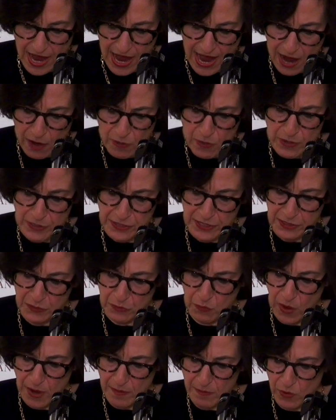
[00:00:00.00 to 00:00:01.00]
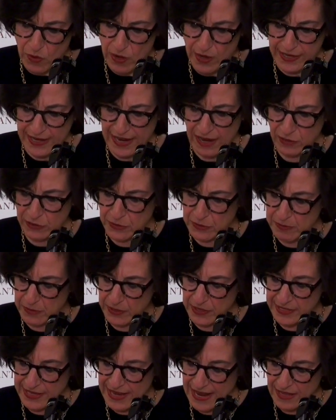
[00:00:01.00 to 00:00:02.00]
Ours is one more account to
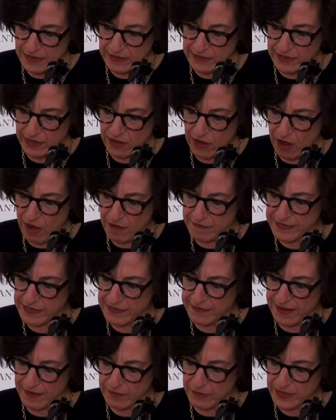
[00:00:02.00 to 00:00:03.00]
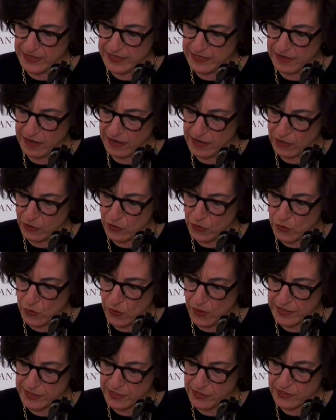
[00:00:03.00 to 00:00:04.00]
put a nail in the coffin of every denier who
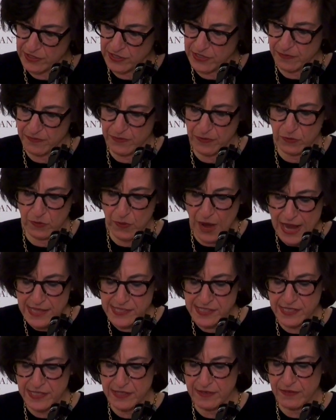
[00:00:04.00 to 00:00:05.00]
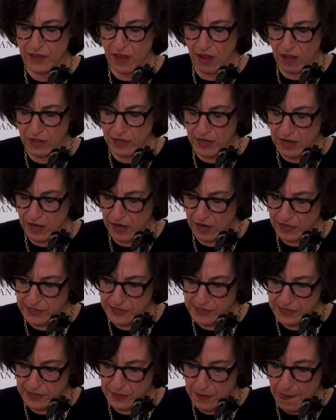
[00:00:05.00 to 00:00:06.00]
questions the veracity of the
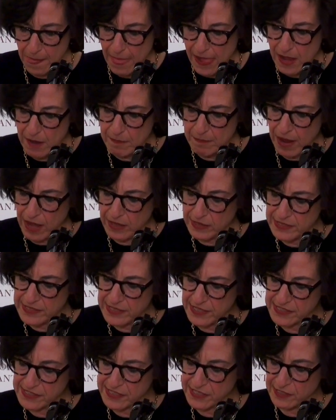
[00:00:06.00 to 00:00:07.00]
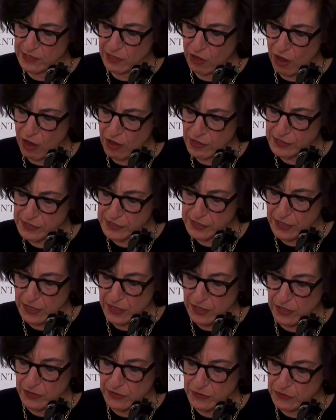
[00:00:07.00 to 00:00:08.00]
Holocaust. Politics and laws
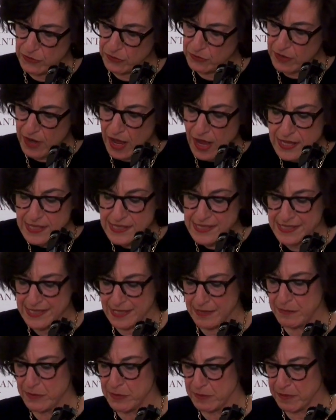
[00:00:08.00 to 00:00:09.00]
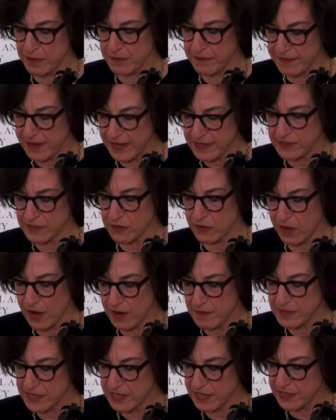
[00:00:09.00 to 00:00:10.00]
do not seem to prevent
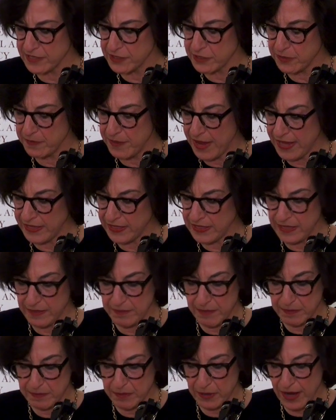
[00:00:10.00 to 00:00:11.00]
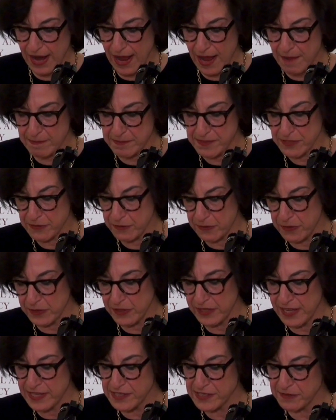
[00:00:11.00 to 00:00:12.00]
crimes against humanity, but perhaps through
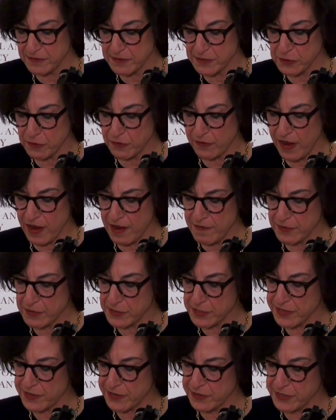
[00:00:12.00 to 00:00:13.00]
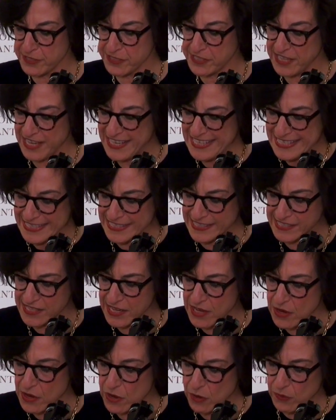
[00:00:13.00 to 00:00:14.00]
the lens of survivors and their descendants,
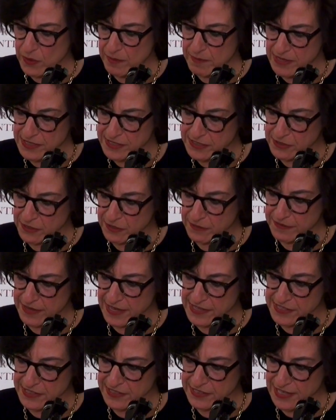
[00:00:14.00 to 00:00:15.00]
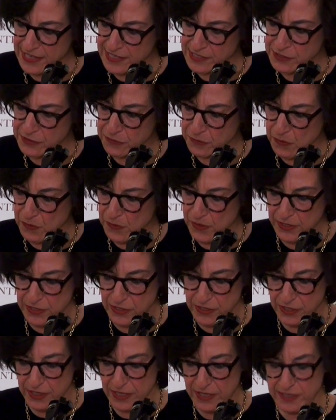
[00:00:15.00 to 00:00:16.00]
we may serve as a lens through
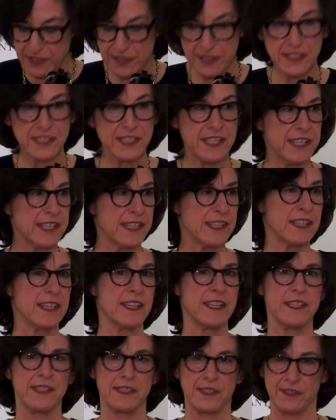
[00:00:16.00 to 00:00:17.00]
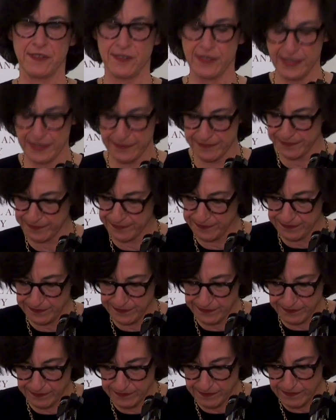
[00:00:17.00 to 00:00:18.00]
which to see history.
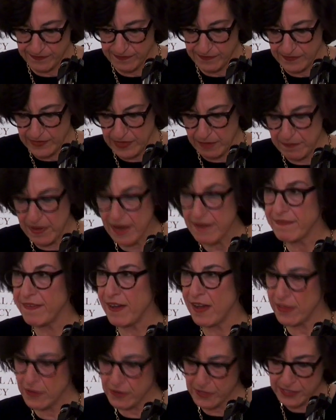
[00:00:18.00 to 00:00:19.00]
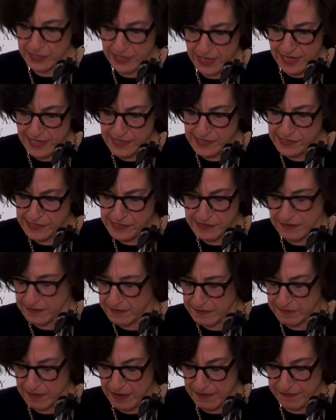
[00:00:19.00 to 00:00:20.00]
My father's
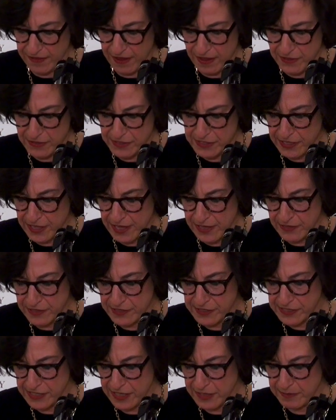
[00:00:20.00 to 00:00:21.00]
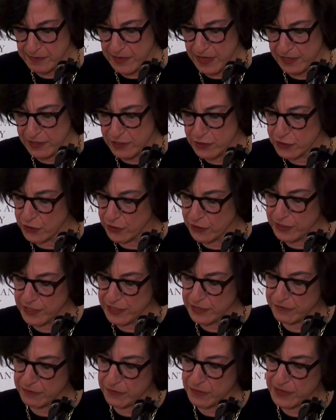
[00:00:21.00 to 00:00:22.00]
letters sent me on a
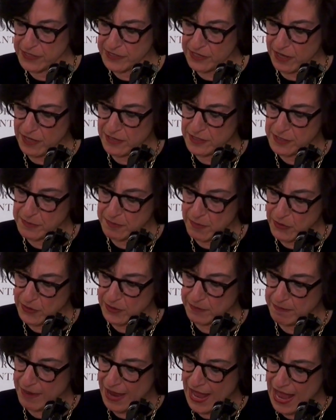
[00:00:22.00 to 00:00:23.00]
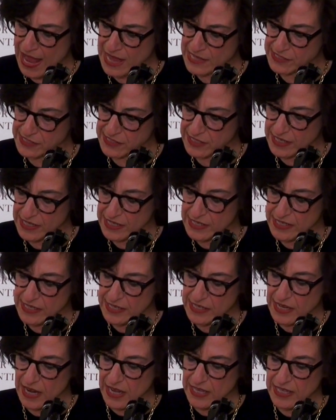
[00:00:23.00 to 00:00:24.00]
journey through his unspoken past,
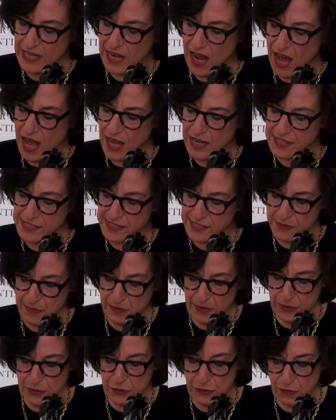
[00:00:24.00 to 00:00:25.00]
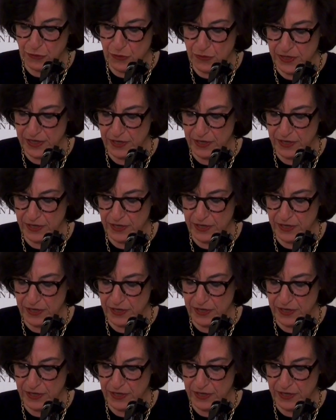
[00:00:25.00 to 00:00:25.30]
on an odyssey where the true